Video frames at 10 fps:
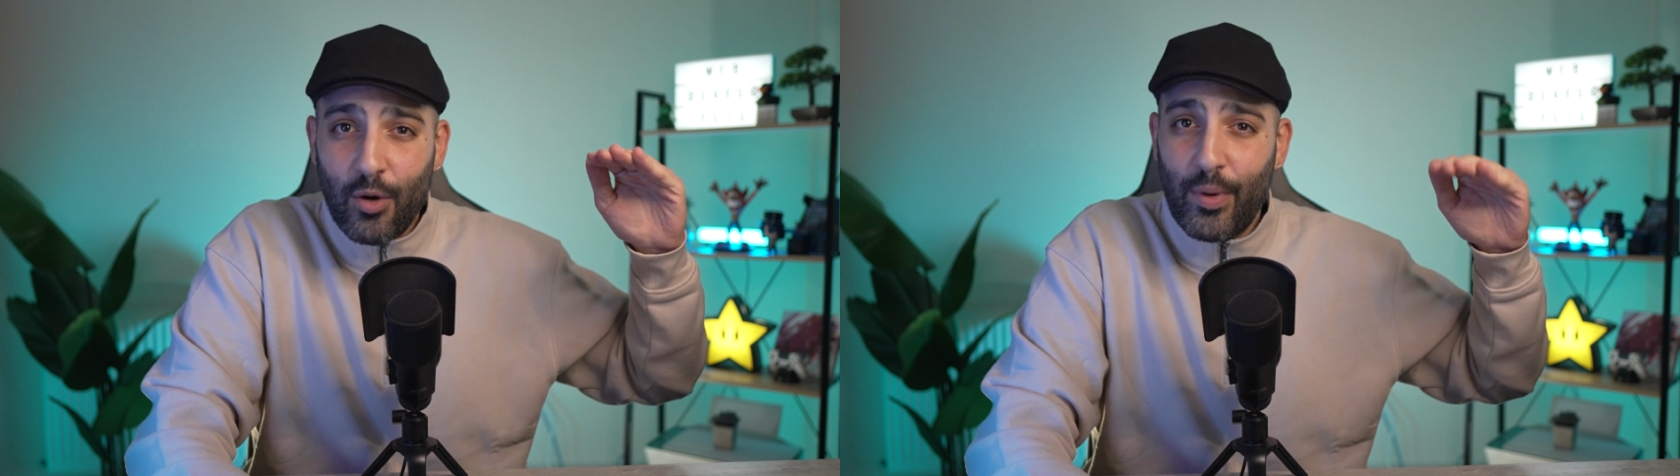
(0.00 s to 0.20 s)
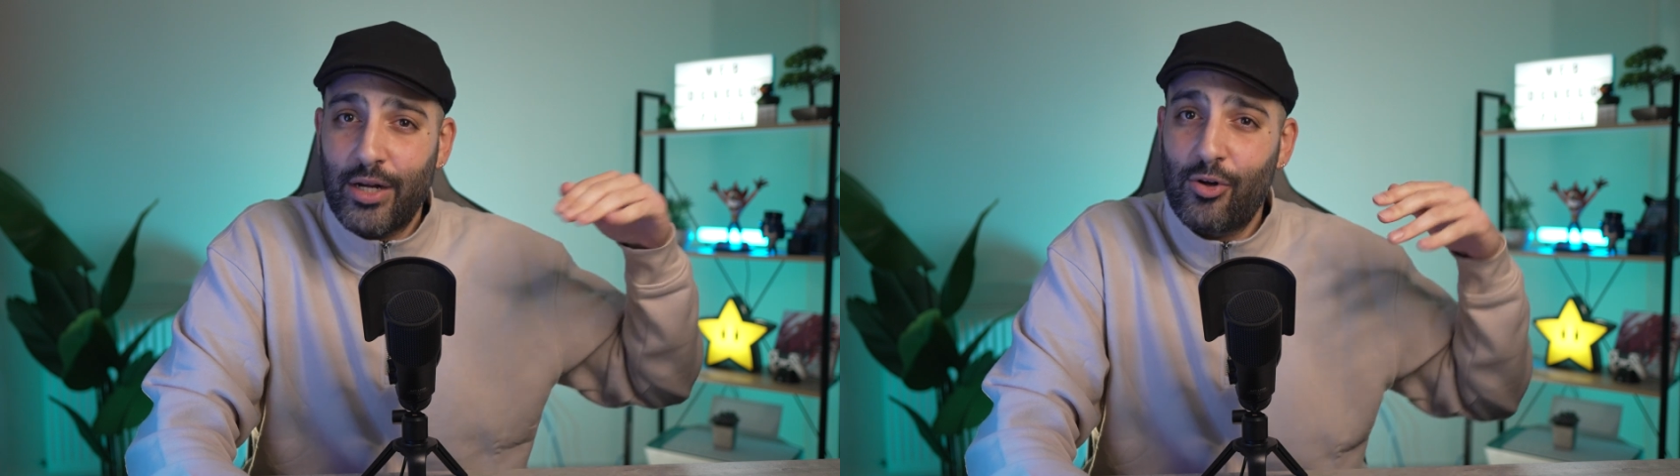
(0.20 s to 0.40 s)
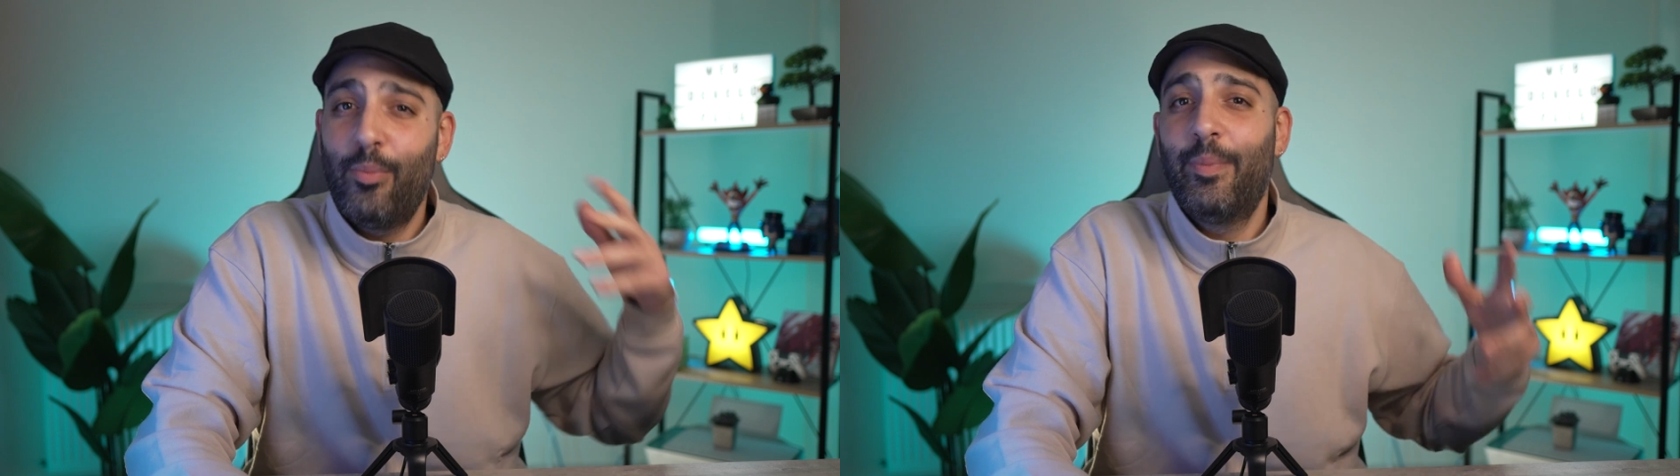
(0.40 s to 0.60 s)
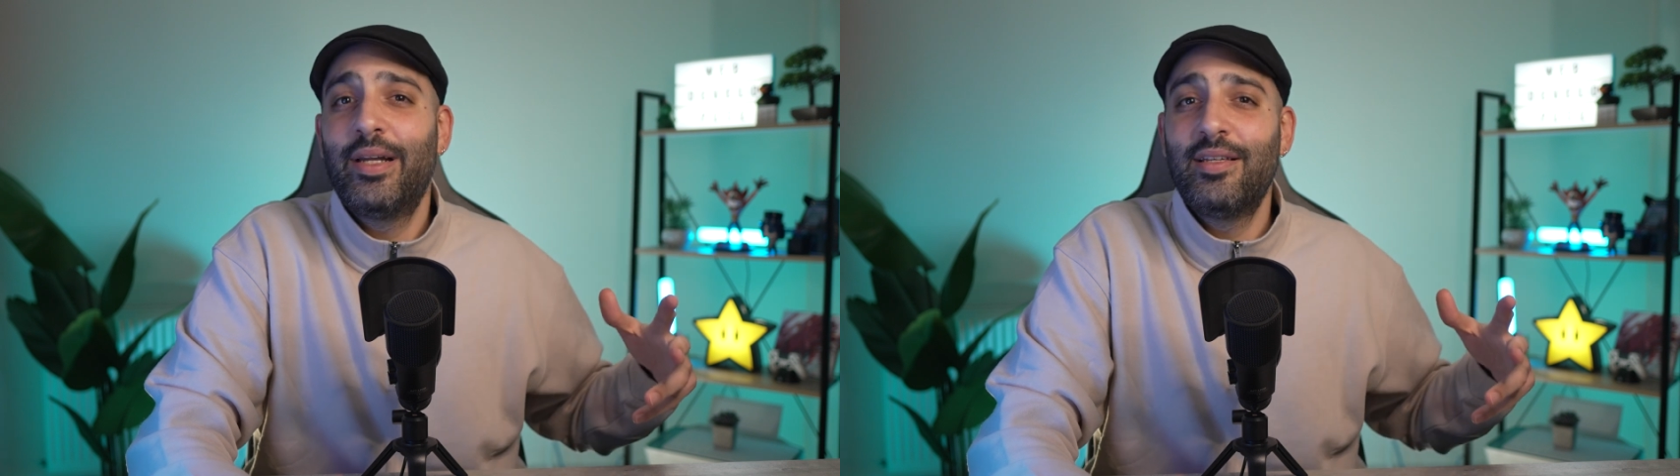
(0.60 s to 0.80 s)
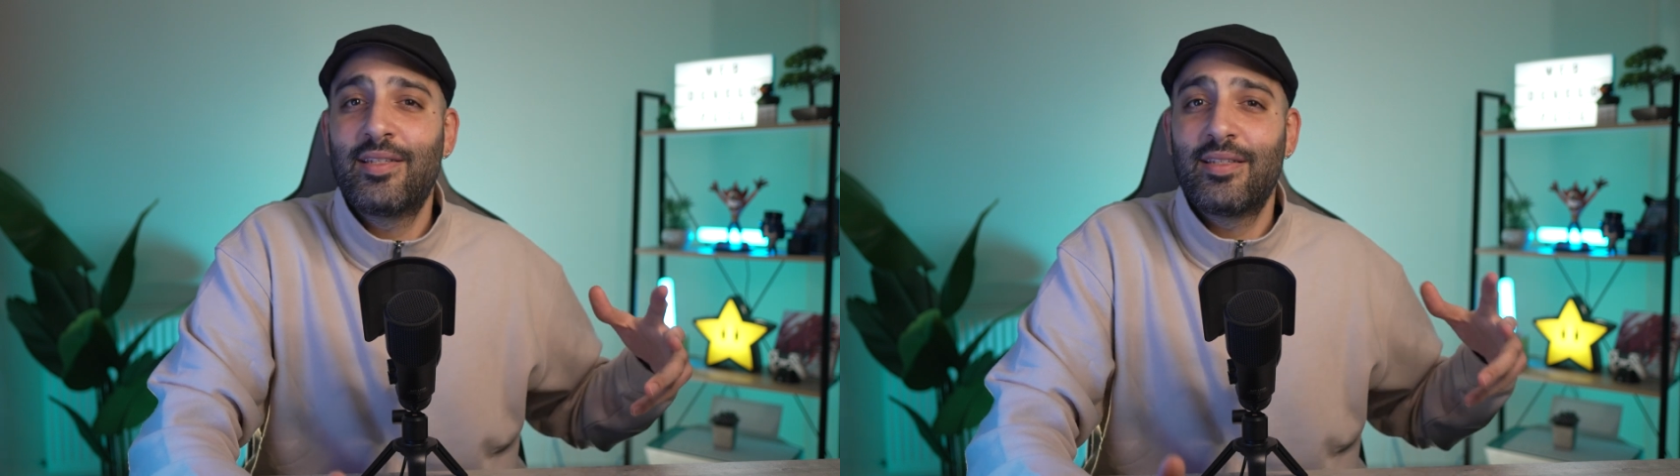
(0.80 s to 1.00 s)
when
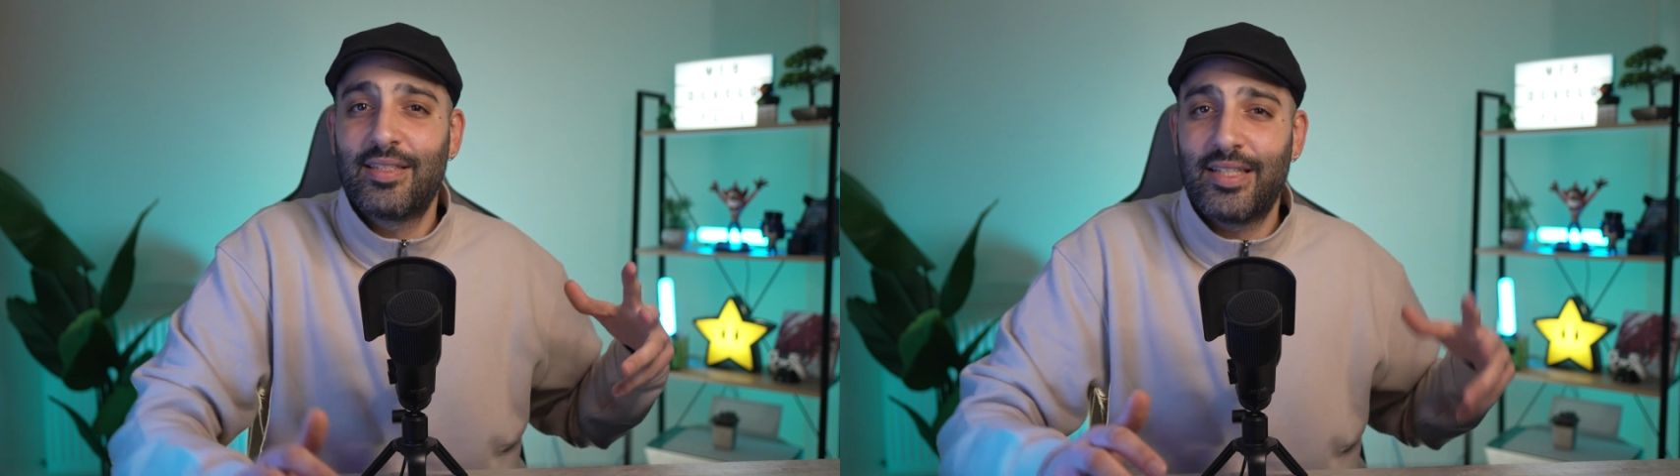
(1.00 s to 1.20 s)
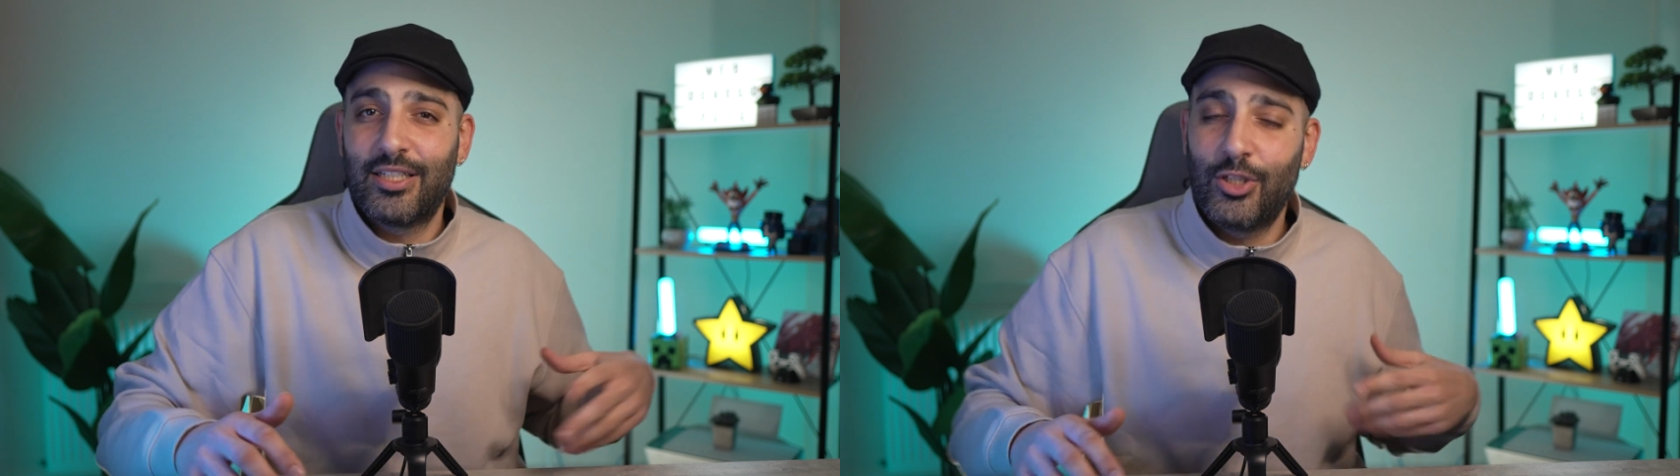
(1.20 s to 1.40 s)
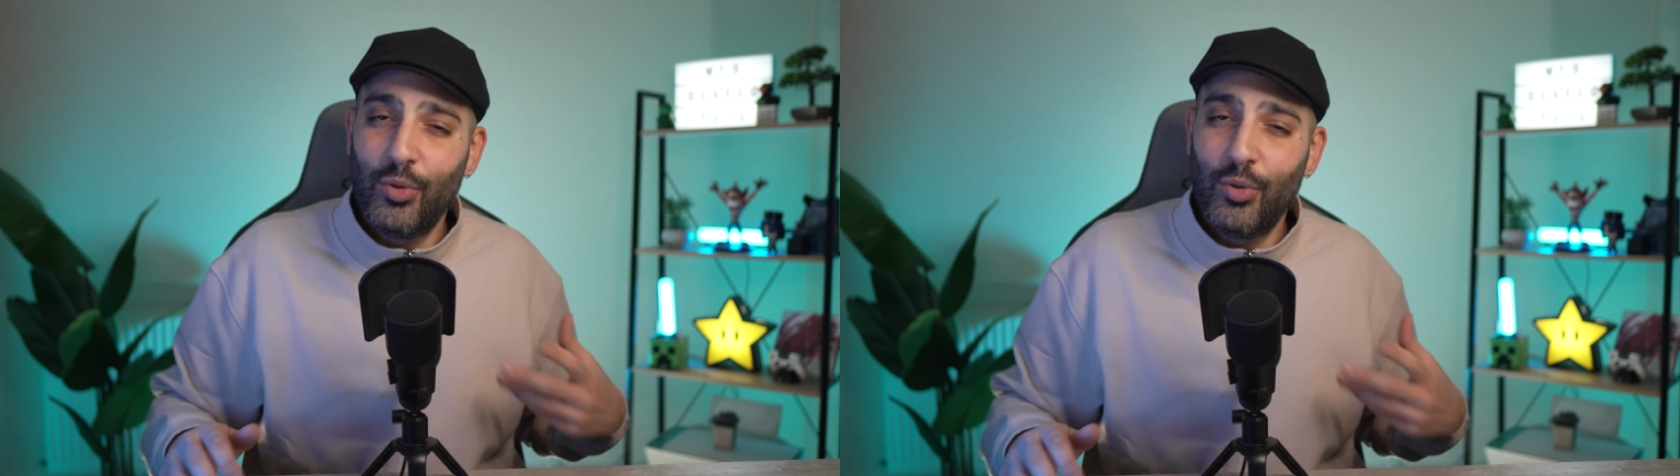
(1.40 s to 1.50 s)
companies start